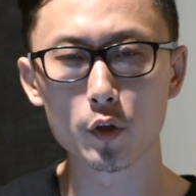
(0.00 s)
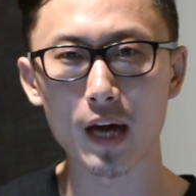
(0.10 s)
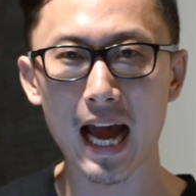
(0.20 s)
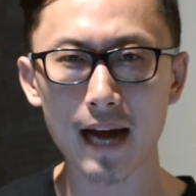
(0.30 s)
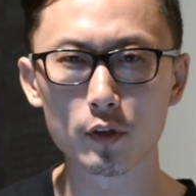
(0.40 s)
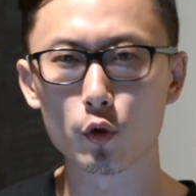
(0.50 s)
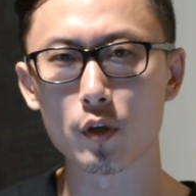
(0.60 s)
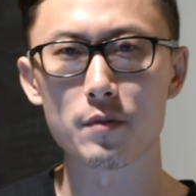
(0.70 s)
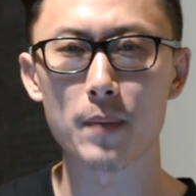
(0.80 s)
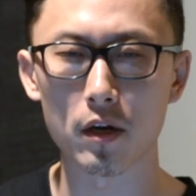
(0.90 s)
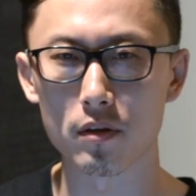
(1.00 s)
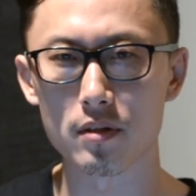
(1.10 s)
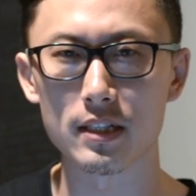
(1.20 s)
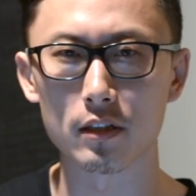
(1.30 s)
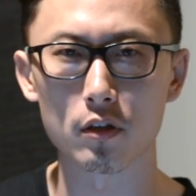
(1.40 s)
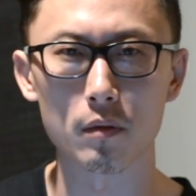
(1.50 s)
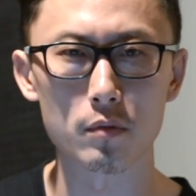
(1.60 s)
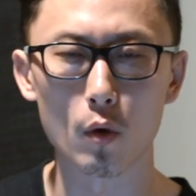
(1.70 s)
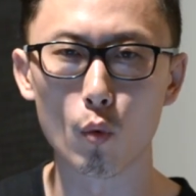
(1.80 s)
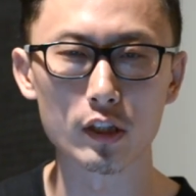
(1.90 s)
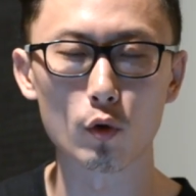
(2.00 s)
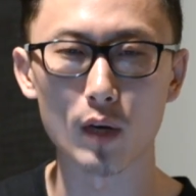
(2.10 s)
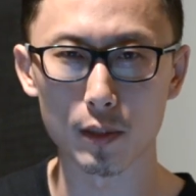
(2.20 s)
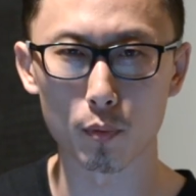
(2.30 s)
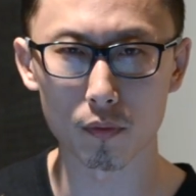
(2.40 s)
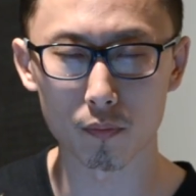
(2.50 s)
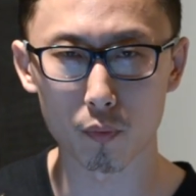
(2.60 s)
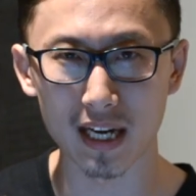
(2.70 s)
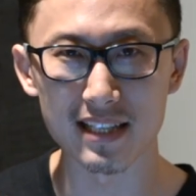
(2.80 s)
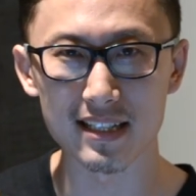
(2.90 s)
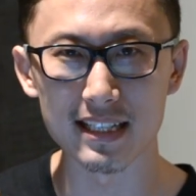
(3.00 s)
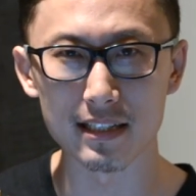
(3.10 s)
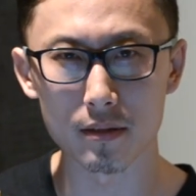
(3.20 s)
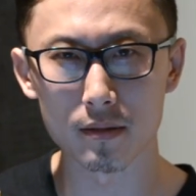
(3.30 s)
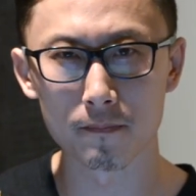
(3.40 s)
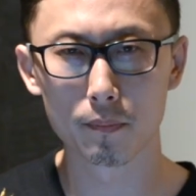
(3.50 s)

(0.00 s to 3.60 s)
to have the transparency in terms of what the right price is,